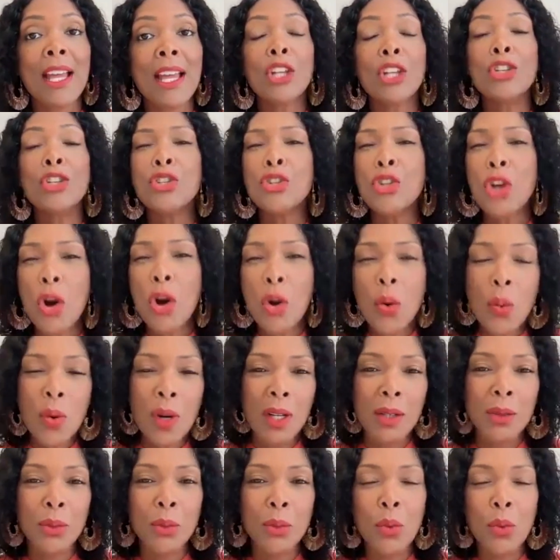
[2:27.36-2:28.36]
No
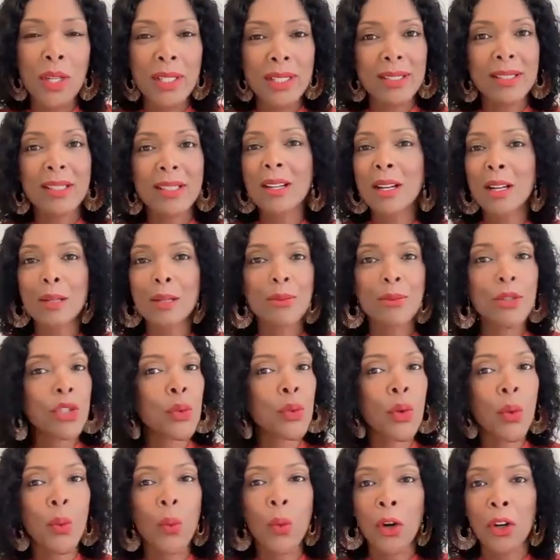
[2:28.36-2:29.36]
one wants to come to
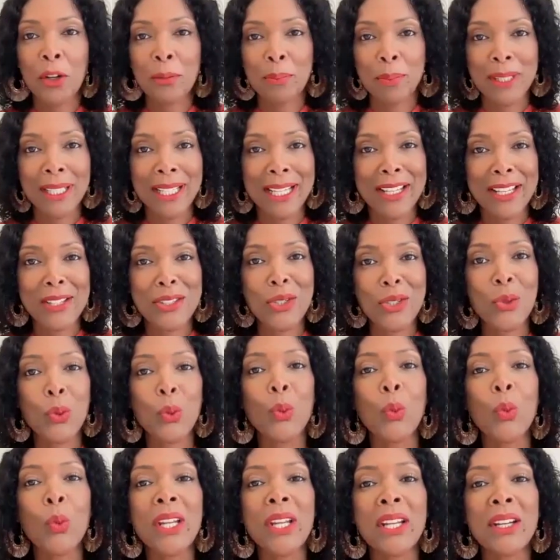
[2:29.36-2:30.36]
a workplace
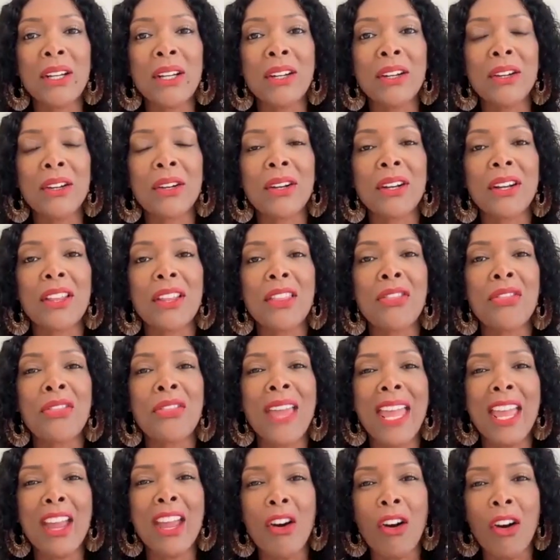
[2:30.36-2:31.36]
where
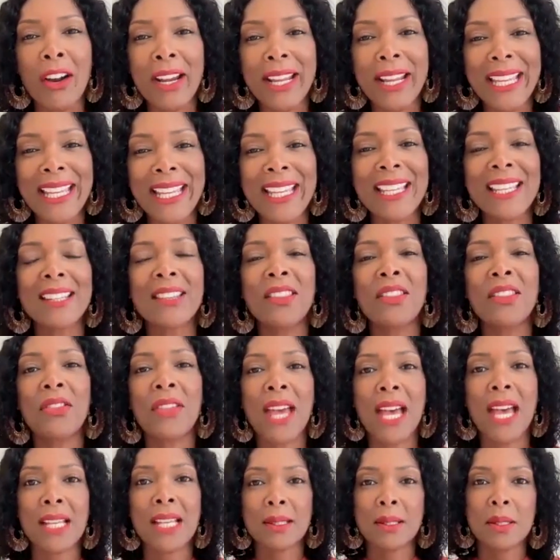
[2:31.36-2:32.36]
they are in
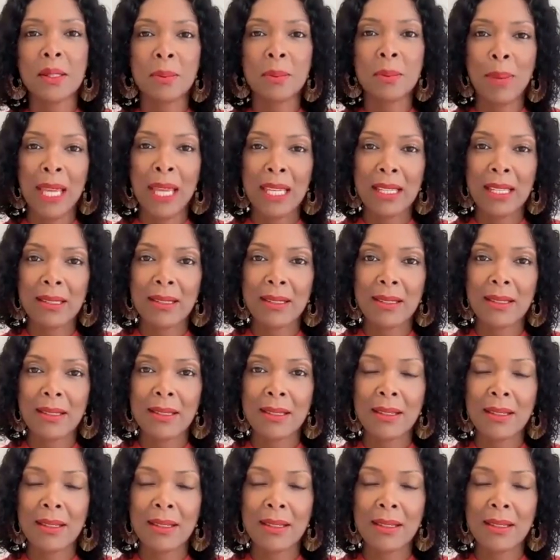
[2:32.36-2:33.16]
that space.